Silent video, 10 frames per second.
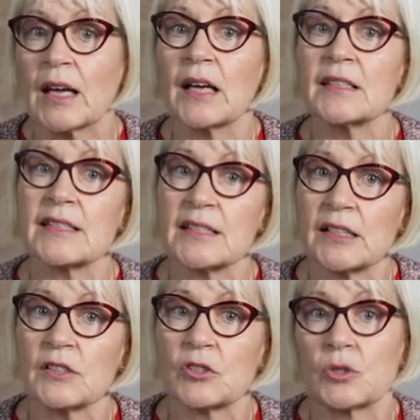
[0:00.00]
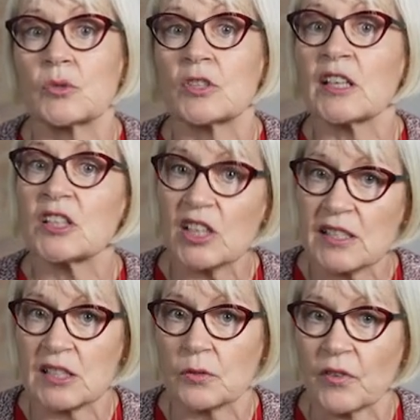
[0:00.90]
and is linked to the
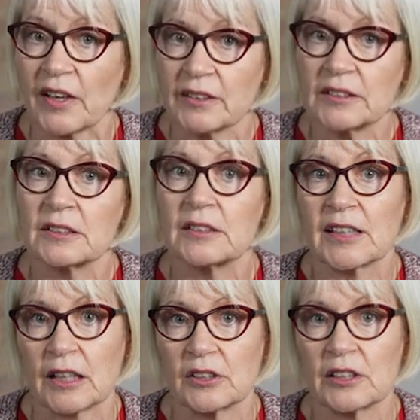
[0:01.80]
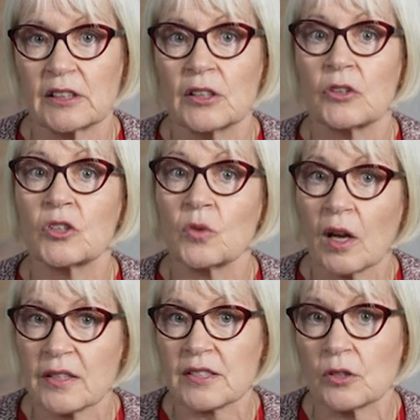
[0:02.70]
digestive fire, the Agni, the
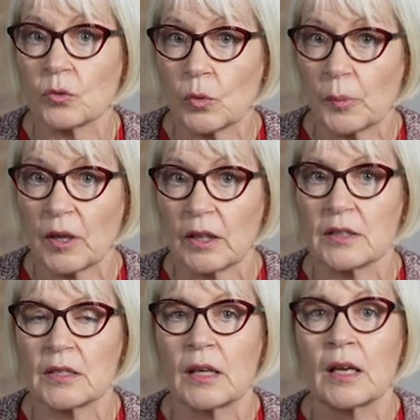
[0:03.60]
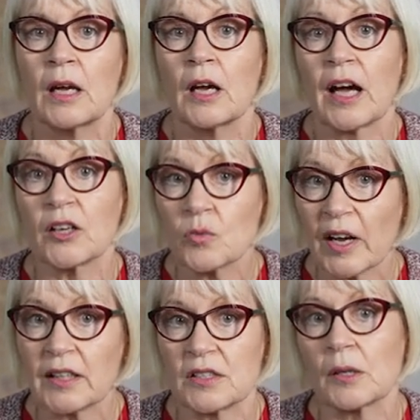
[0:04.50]
Rasa or blood, and
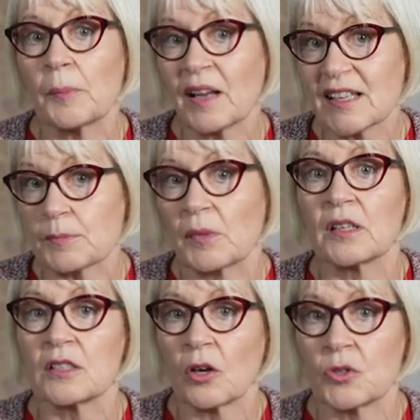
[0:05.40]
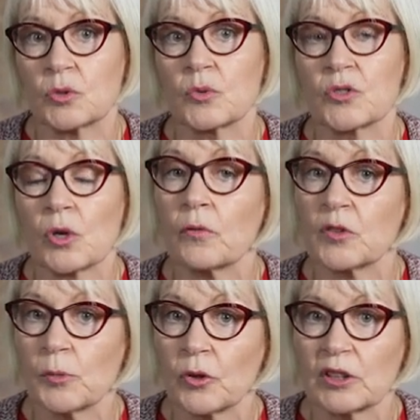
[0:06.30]
Rakta, plasma dhatus of
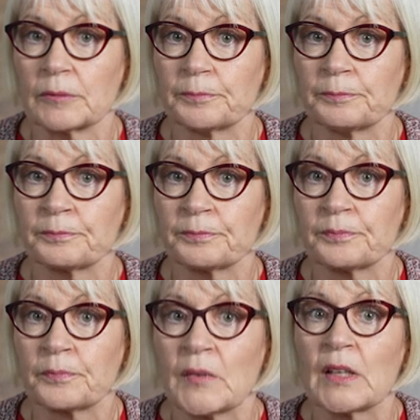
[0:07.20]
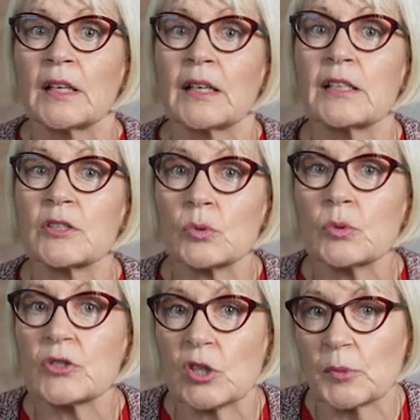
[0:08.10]
the body. It is
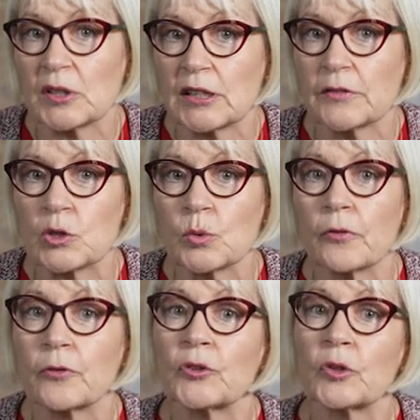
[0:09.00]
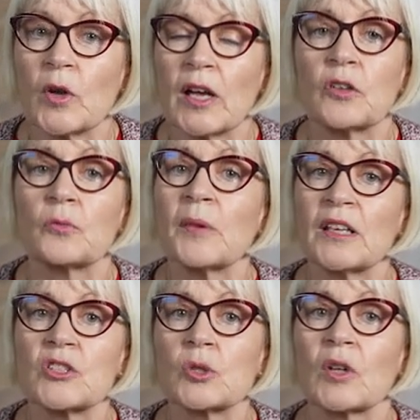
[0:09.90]
also believed to offer an array of
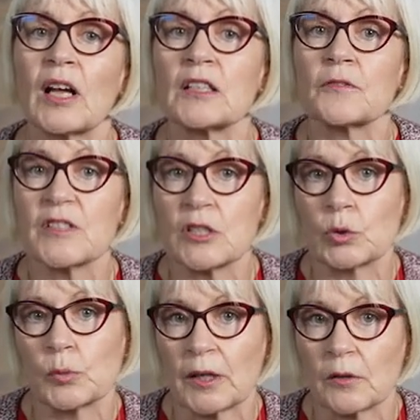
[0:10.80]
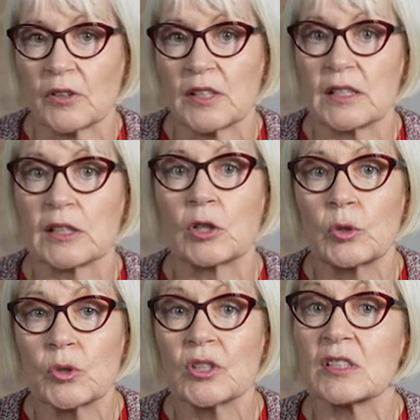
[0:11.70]
mental and physical benefits,
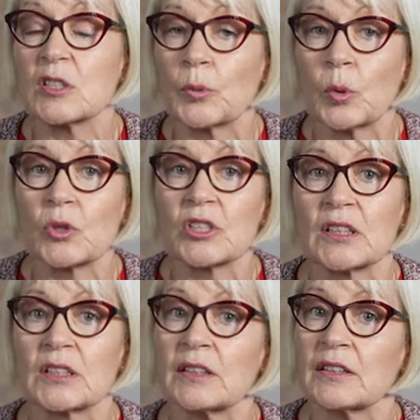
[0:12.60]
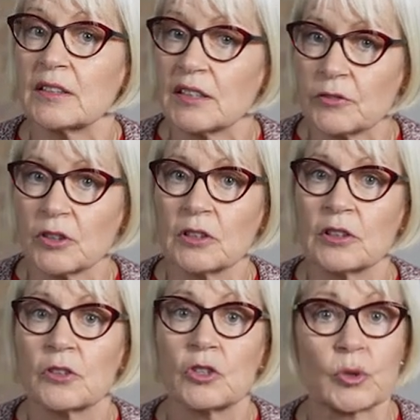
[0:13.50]
including supporting the liver,
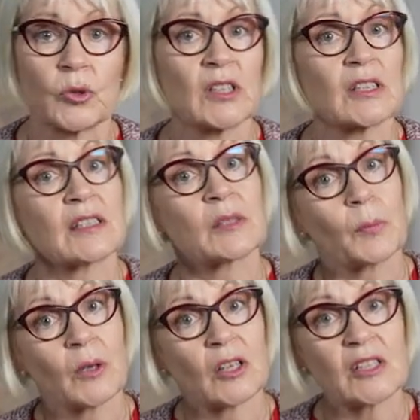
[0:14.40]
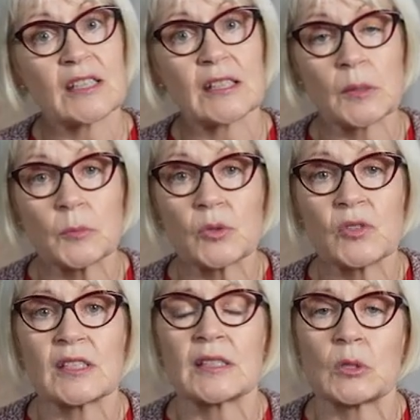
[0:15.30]
joints, blood, immune
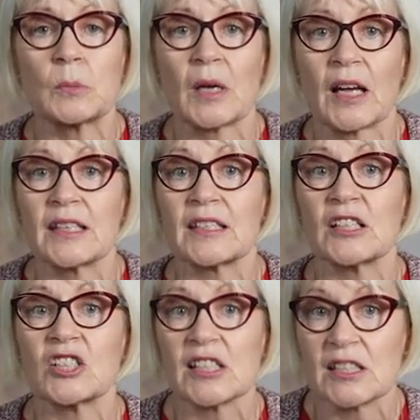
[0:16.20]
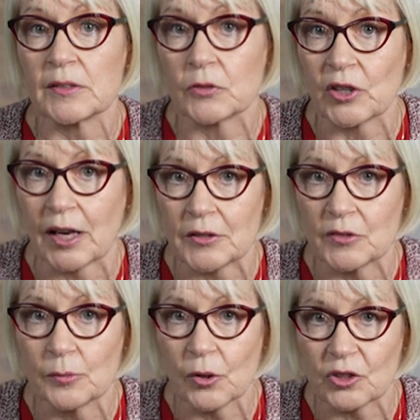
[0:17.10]
system and digestive tract of
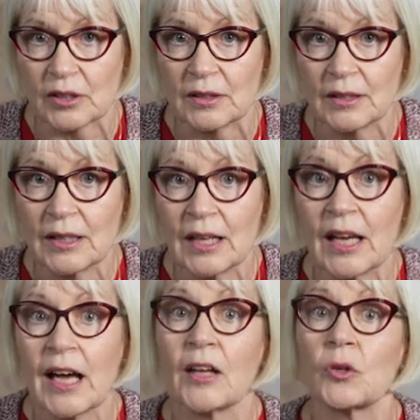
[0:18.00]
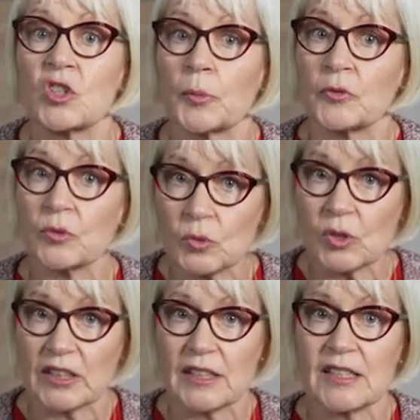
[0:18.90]
the body. And on top of
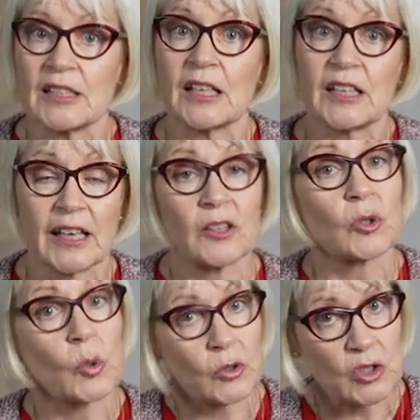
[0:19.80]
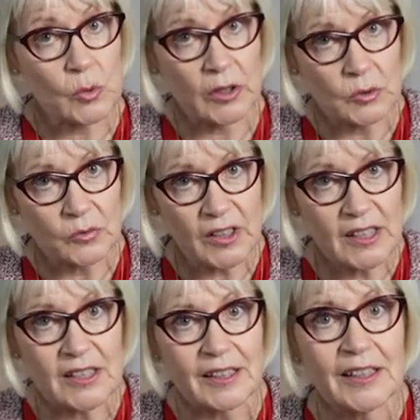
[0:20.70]
all this, again according to
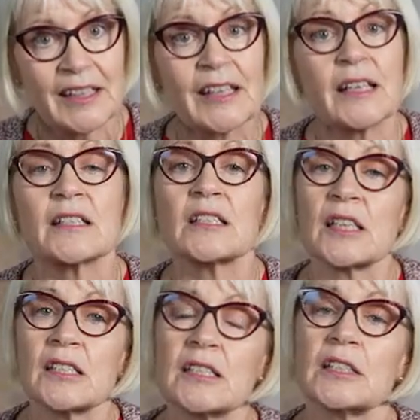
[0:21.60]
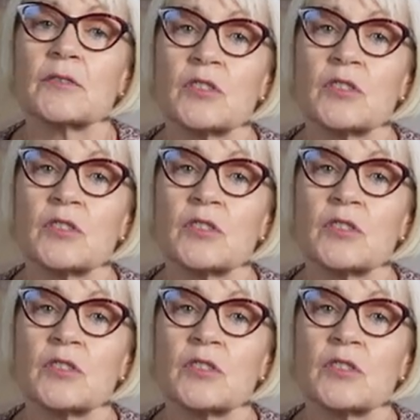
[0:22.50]
Ayurveda, it is said to give